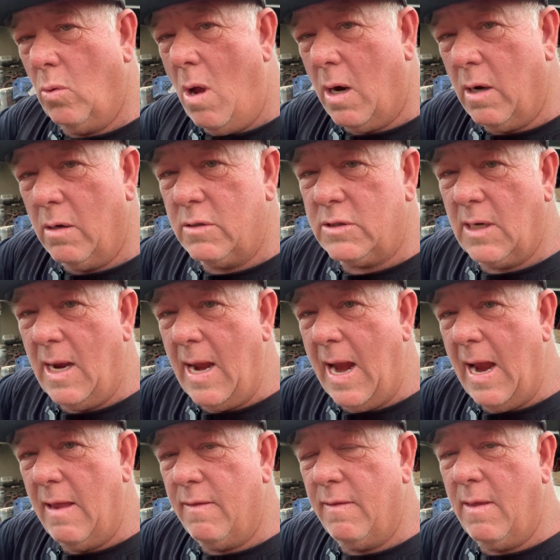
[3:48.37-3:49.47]
rockers
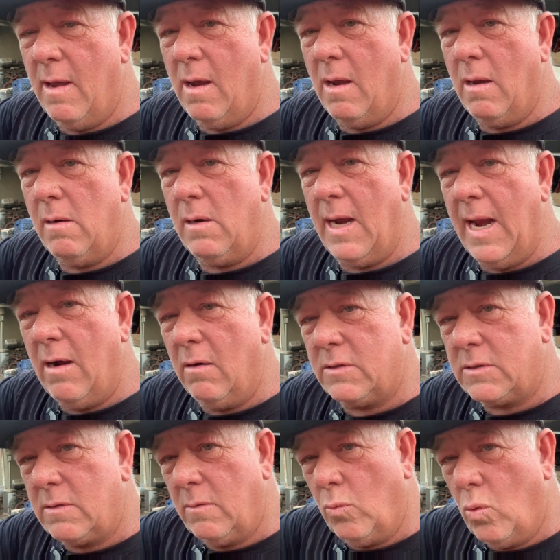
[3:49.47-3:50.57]
and the
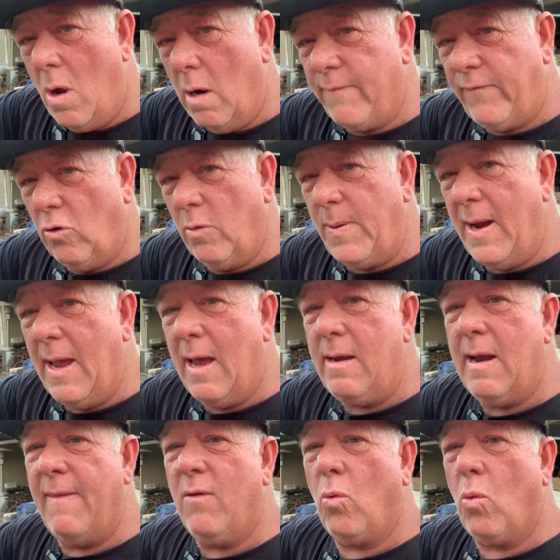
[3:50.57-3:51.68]
inner rock floor
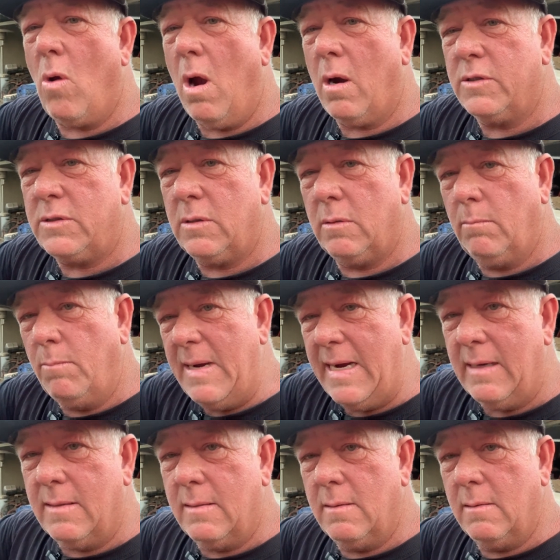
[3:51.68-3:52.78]
pan and the rockers
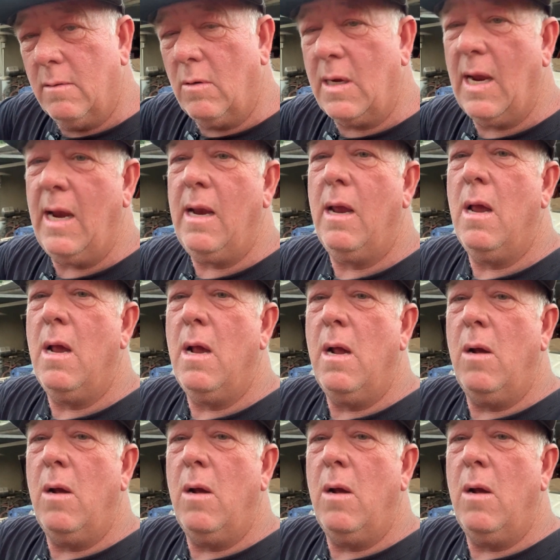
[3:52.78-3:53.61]
meet, okay?